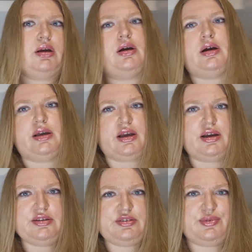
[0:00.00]
Hi
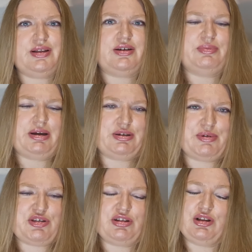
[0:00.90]
guys, welcome back to my
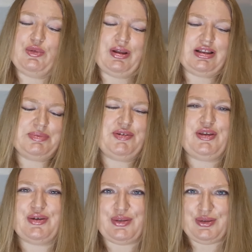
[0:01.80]
channel, or welcome if
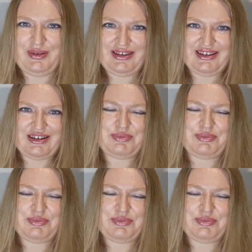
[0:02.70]
you're new here.